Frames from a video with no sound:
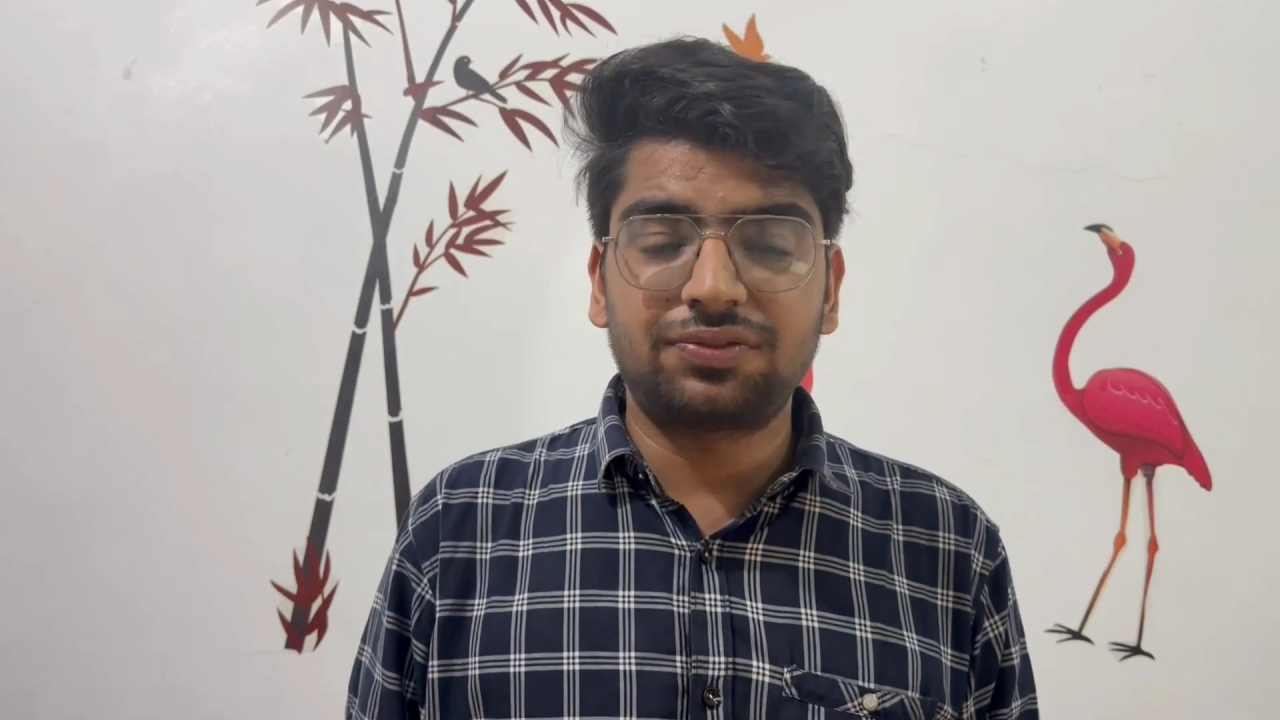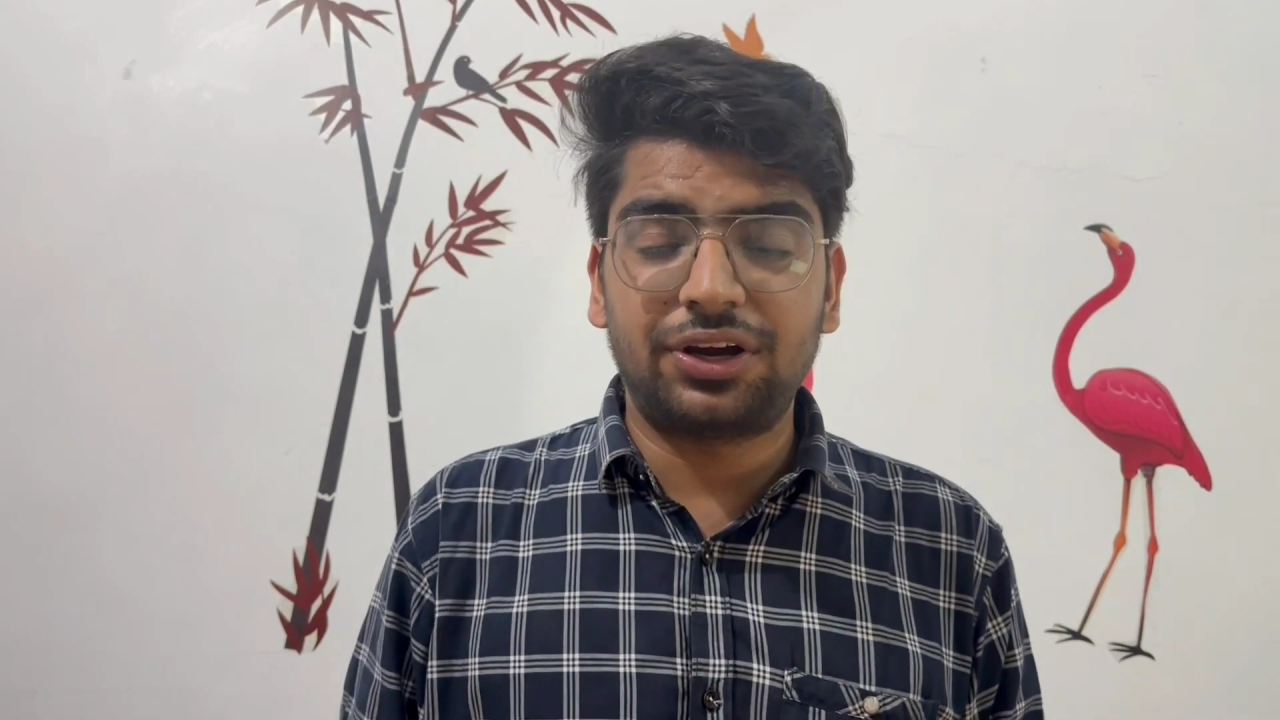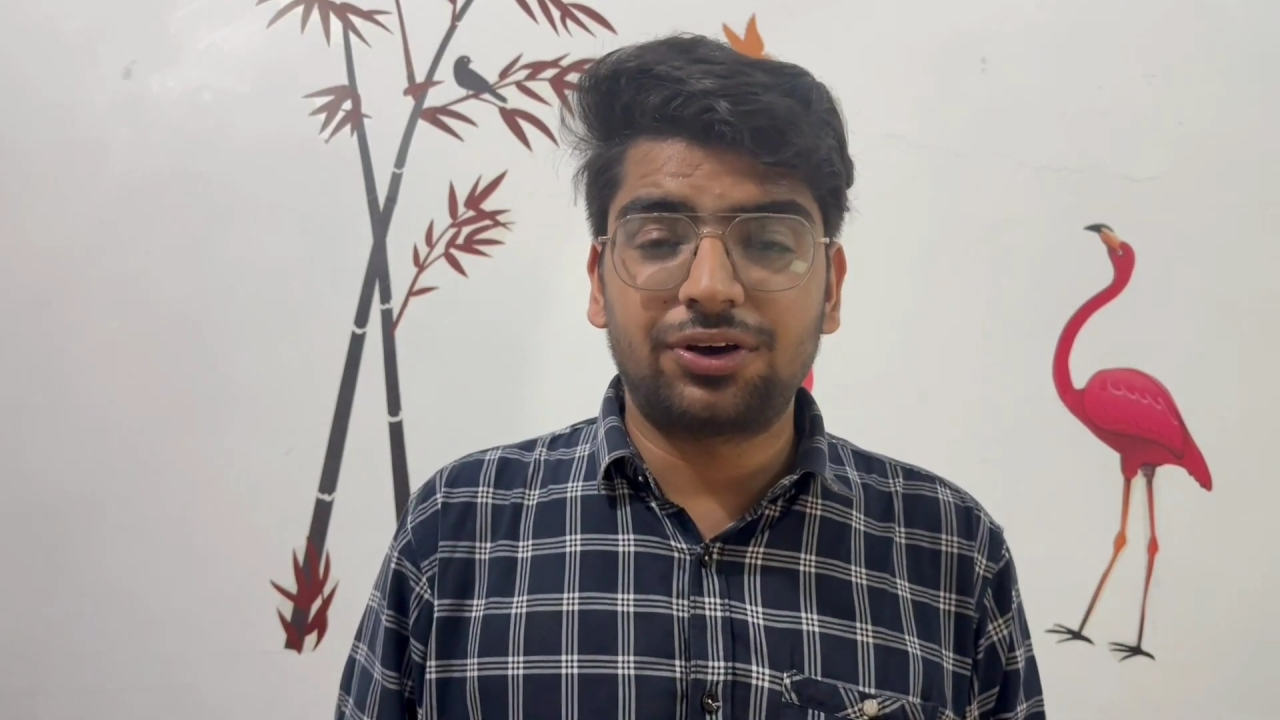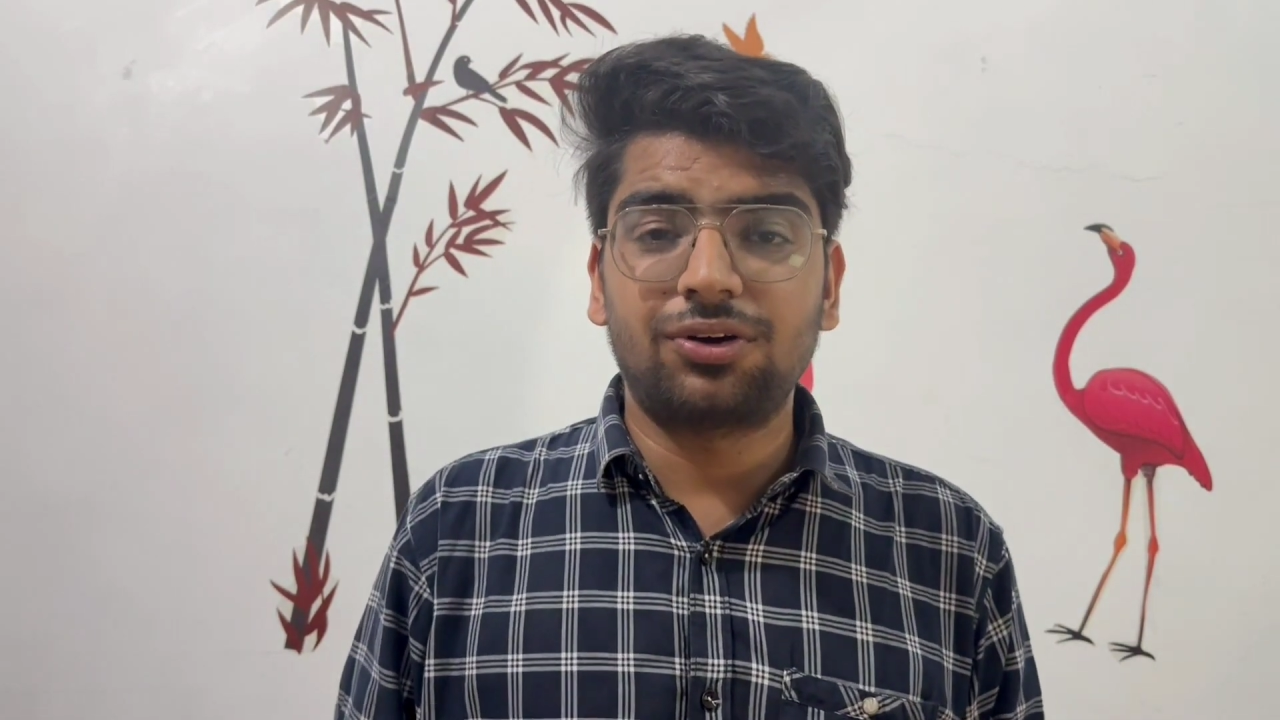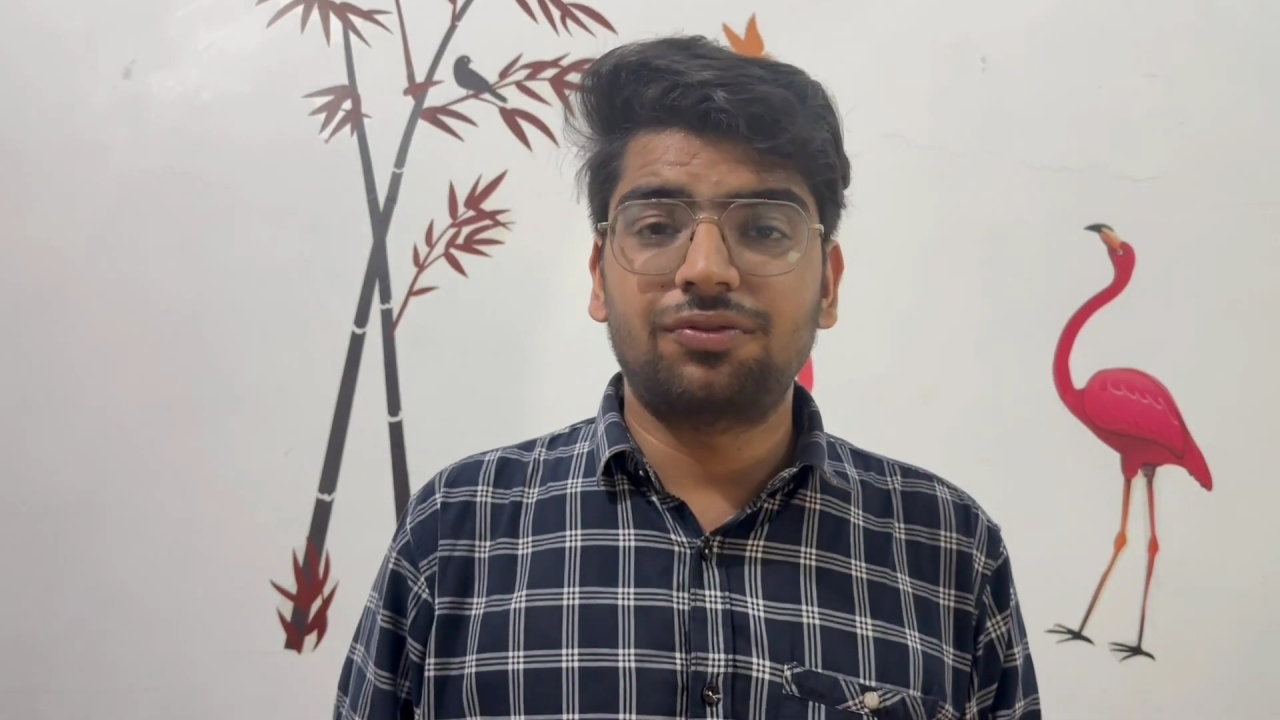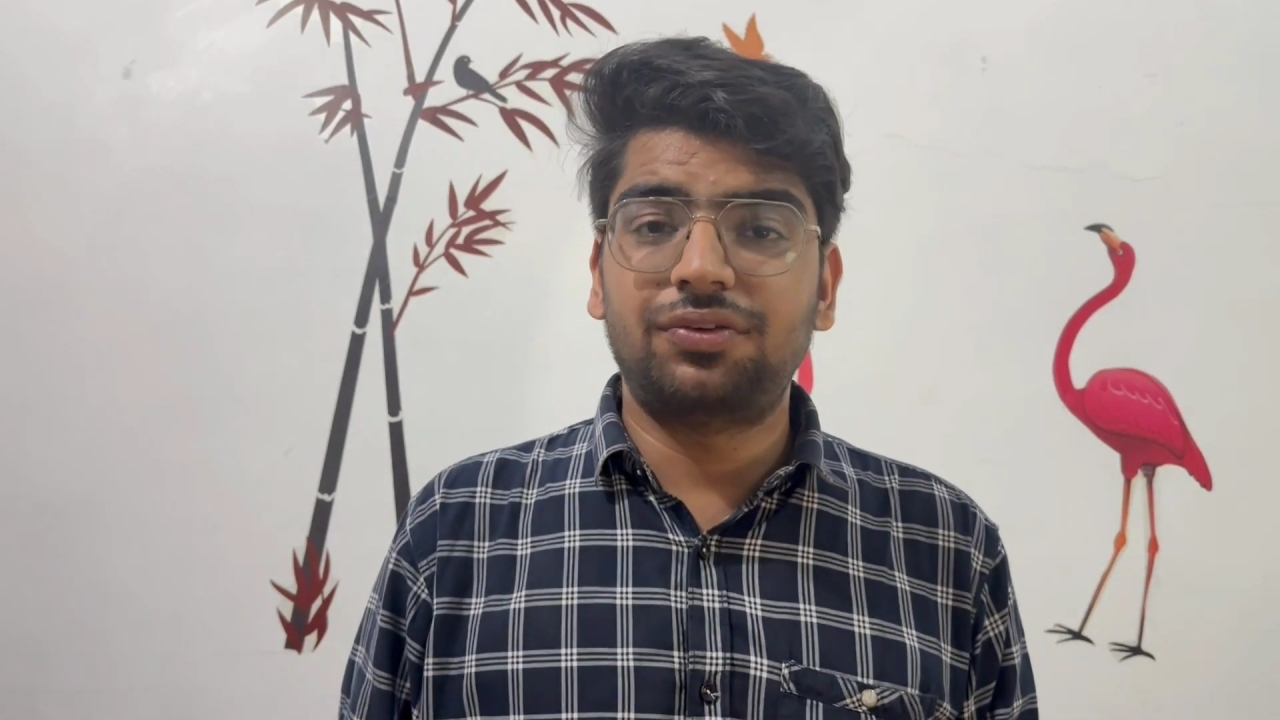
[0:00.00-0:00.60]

video,